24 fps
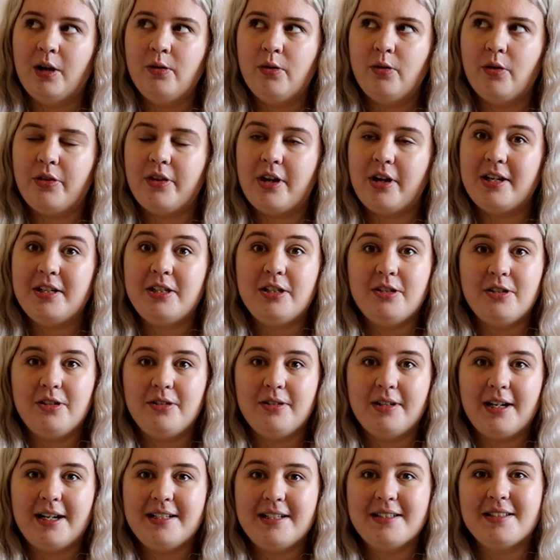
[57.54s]
or
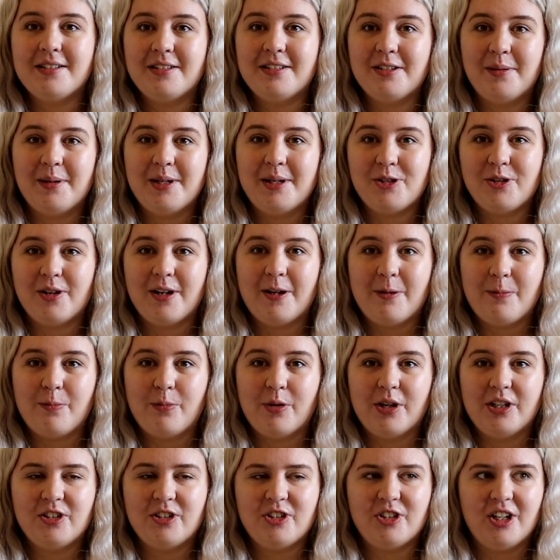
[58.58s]
32 days until my trip,
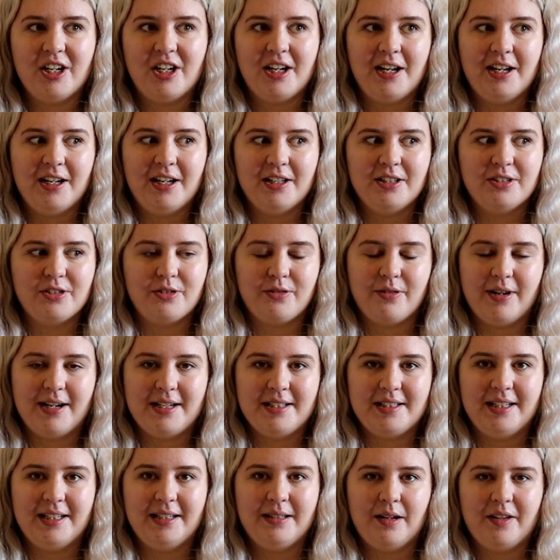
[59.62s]
which is
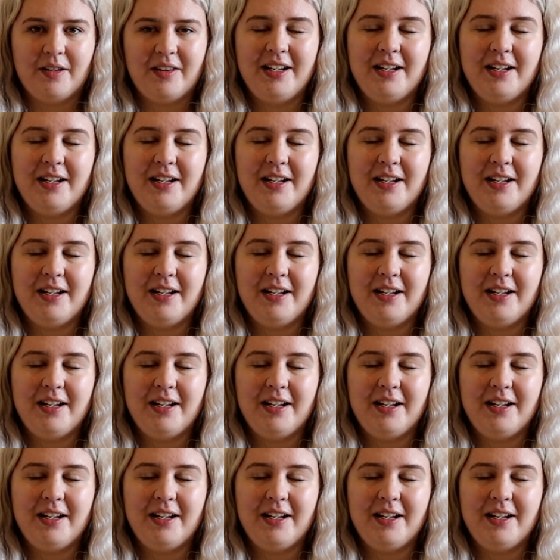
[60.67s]
crazy. I